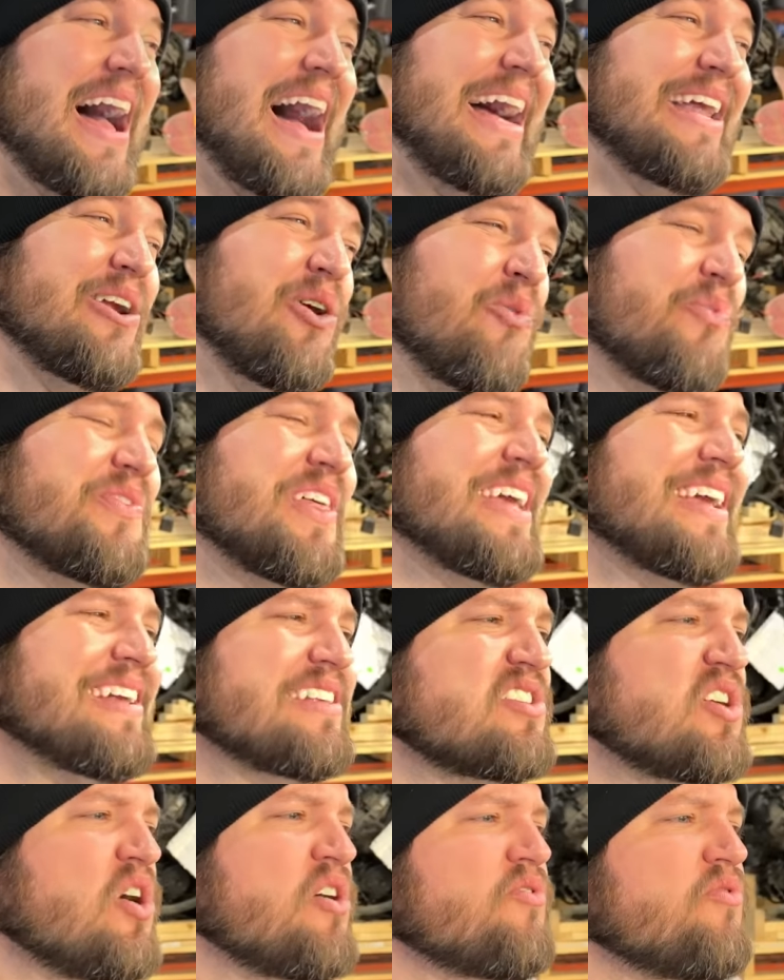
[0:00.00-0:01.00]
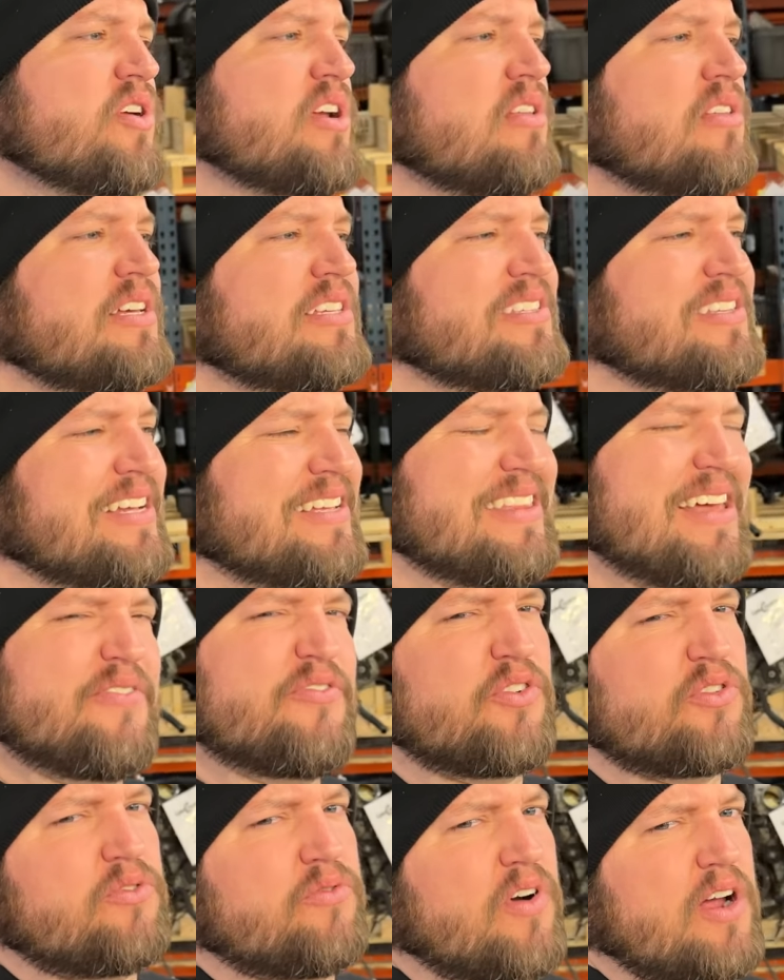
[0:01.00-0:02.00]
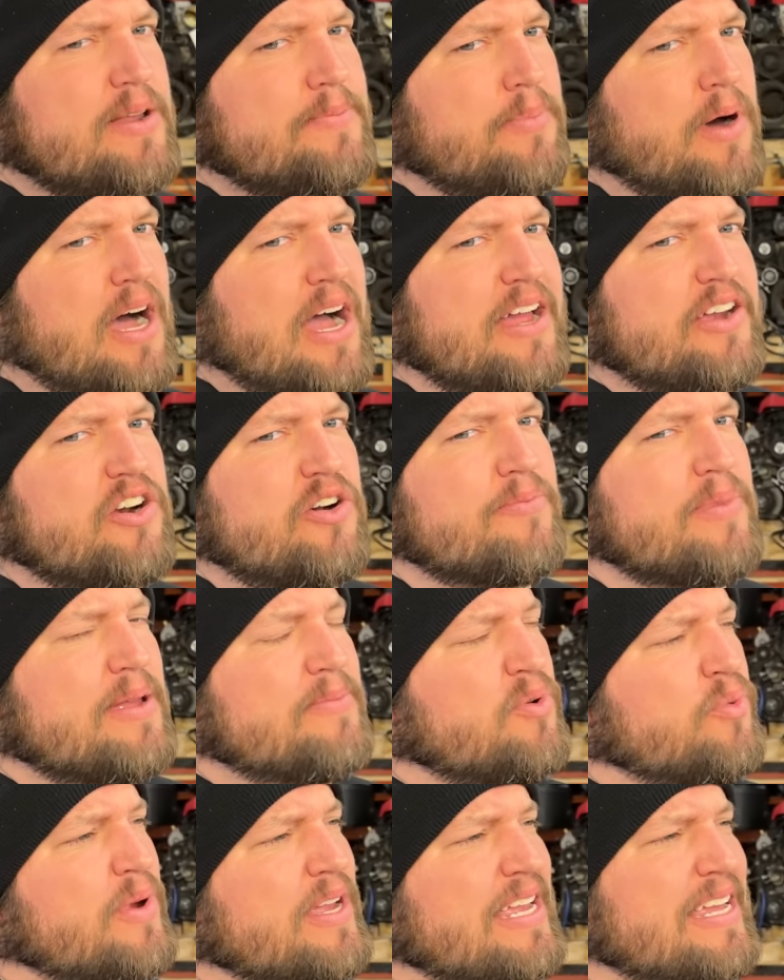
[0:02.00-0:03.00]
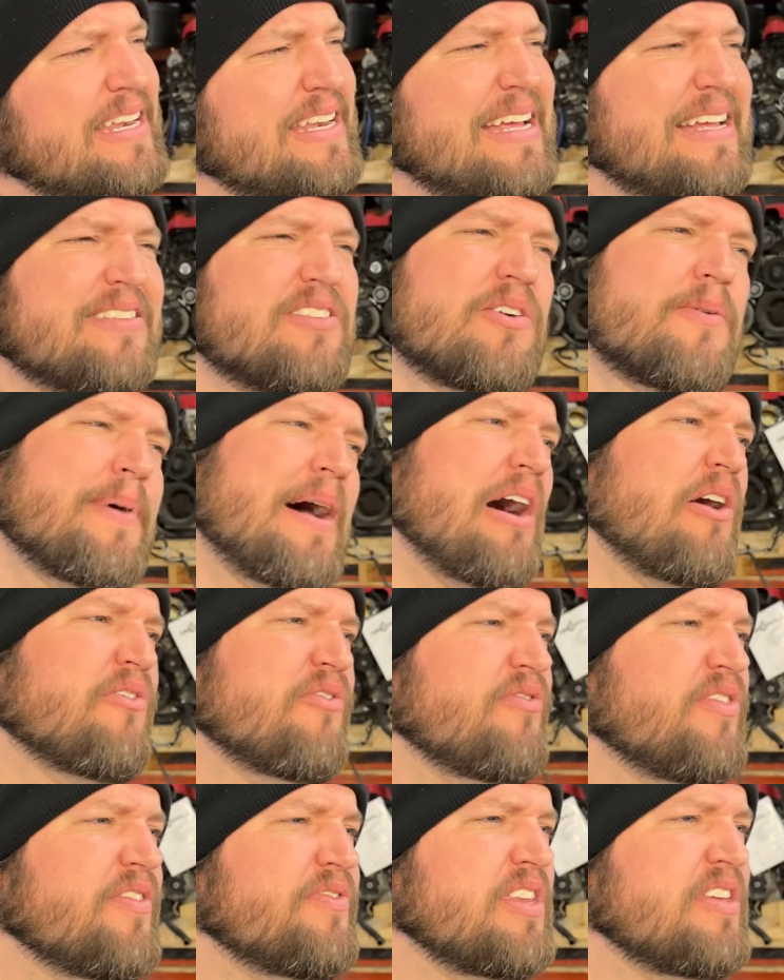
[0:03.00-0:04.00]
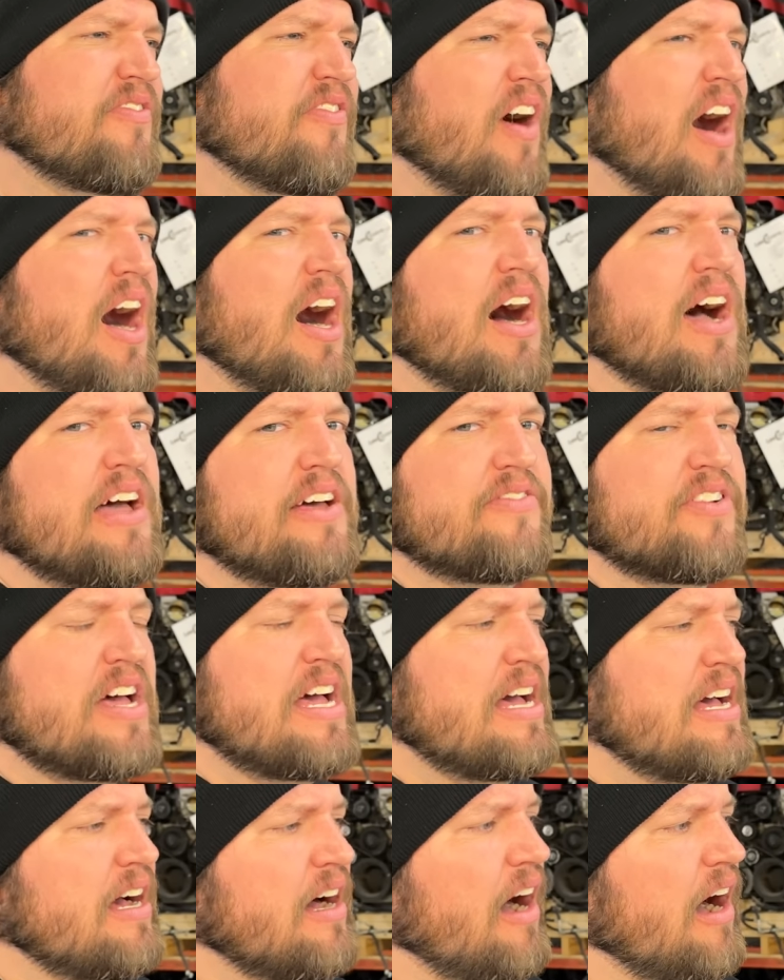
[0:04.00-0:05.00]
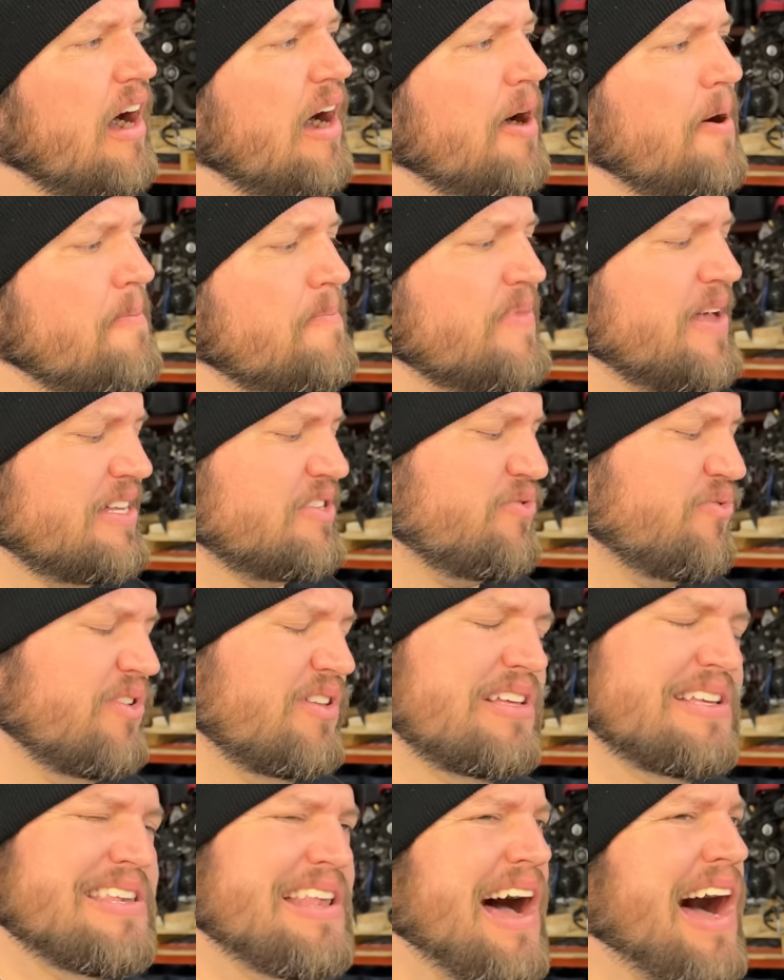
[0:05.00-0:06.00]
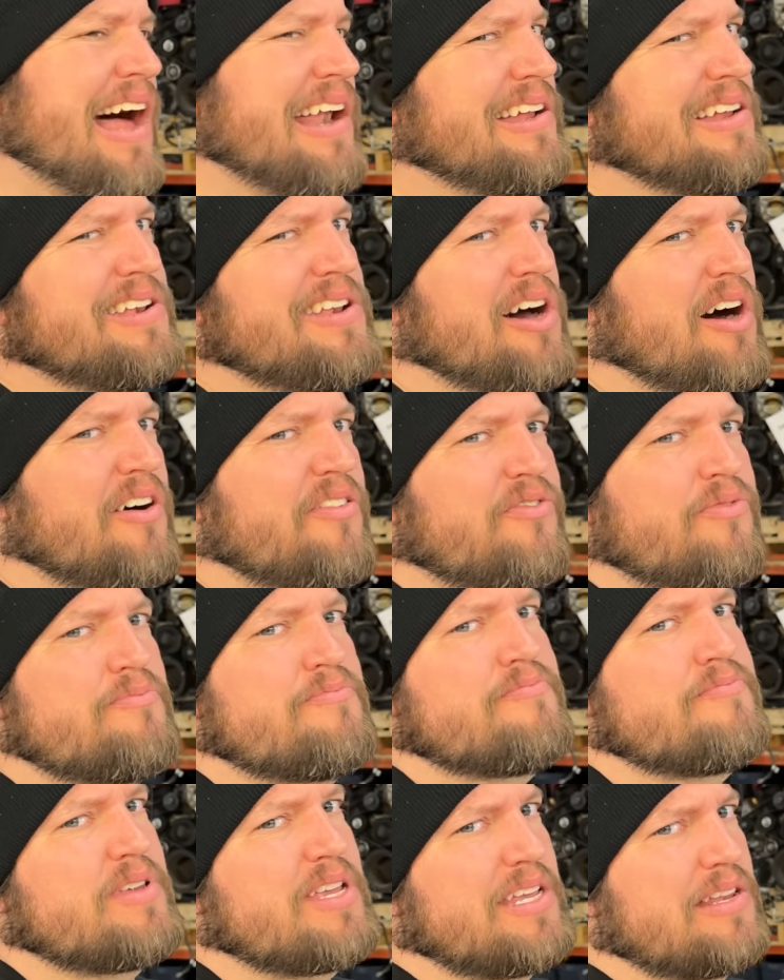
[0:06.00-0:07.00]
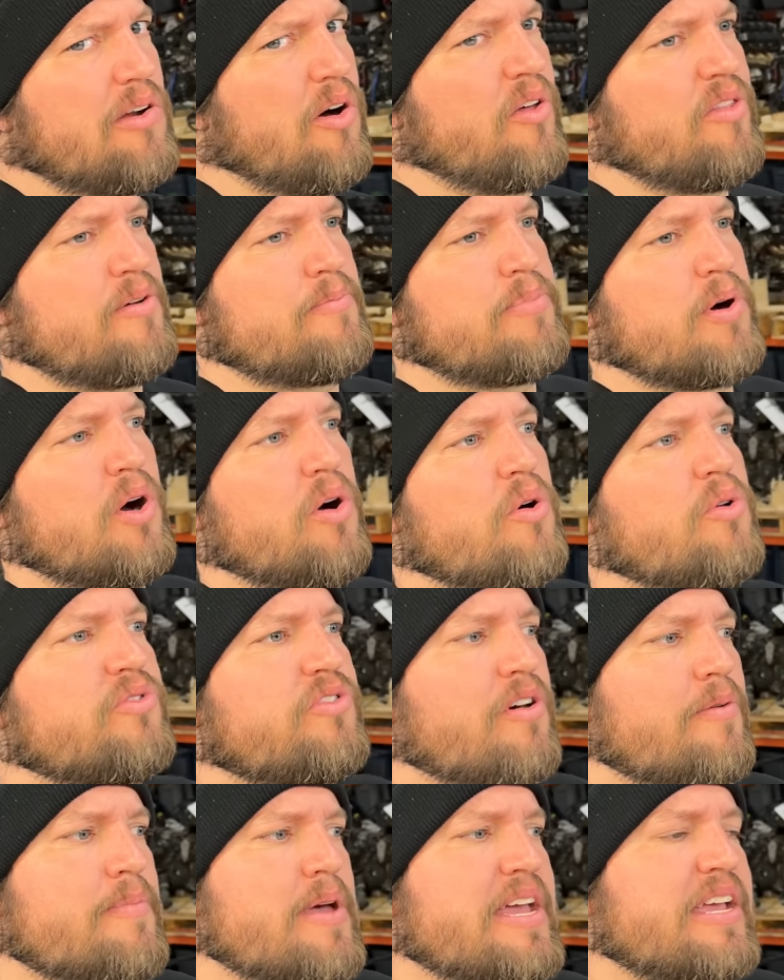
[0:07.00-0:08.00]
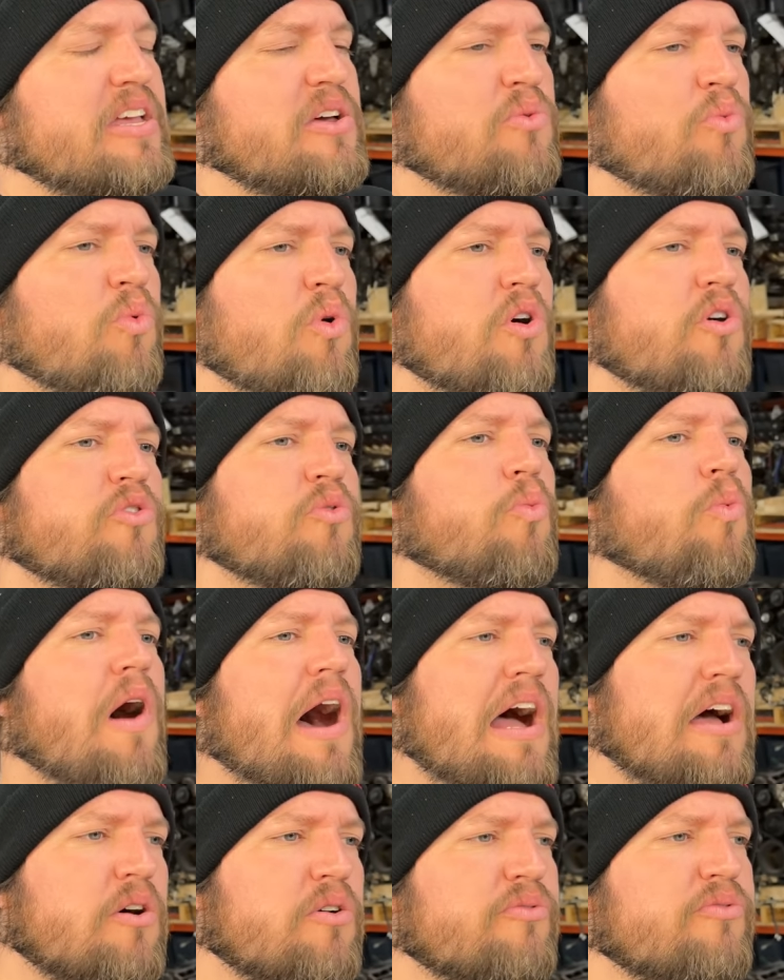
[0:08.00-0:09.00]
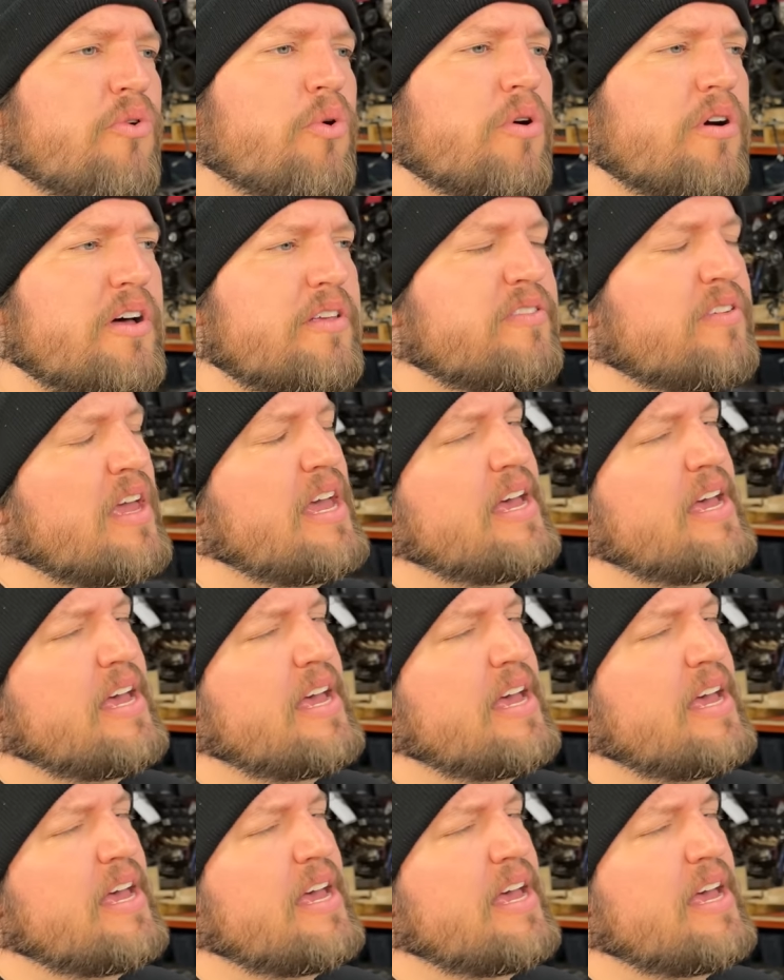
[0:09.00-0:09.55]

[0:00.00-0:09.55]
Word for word: I don't think it's unrealistic that for the right buyer, maybe we can get to about 55. Um, that's really not enough meat on the bone to make it worthwhile for us.